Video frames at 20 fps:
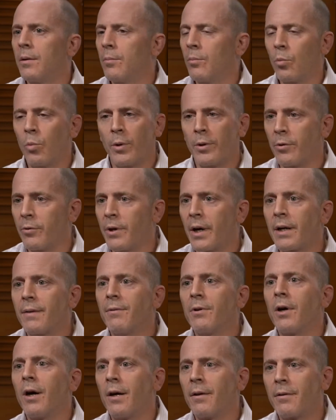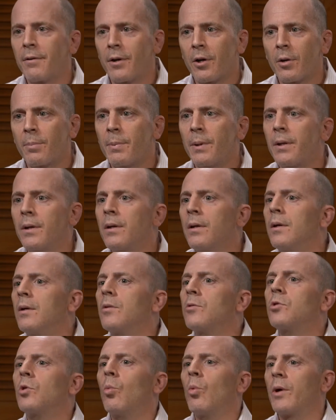when they're not even on therapy,
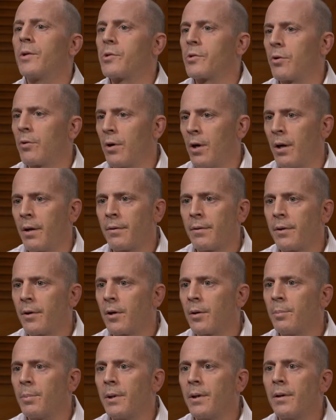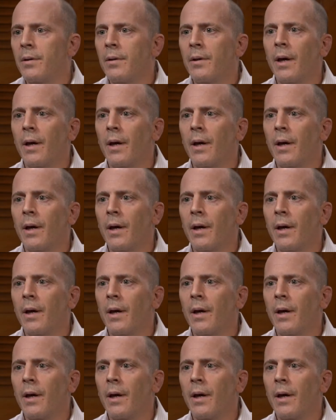to once they're on therapy,